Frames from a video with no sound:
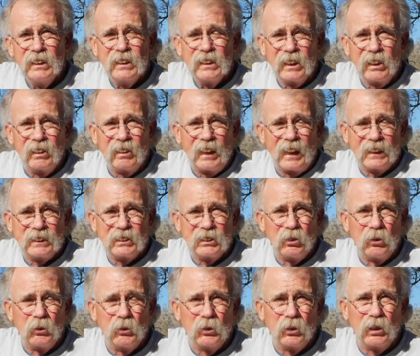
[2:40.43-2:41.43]
It'll actually
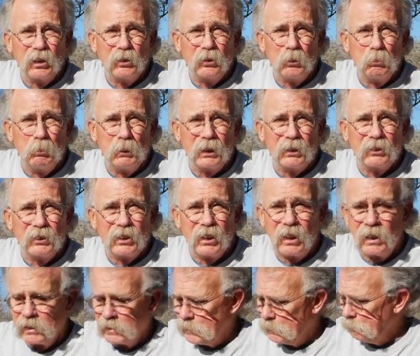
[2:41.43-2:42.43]
hold a little bigger
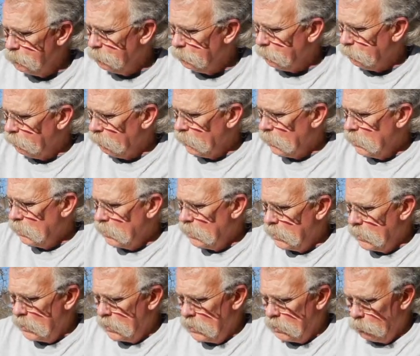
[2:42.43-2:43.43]
dog,
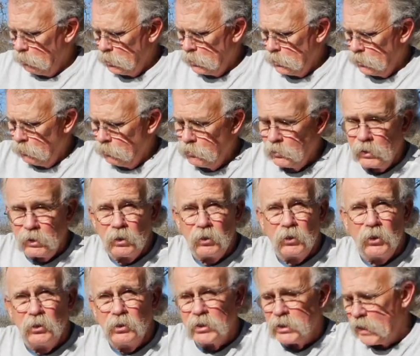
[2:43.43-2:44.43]
and we
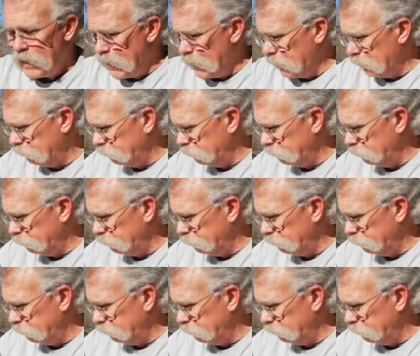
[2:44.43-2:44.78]
use that.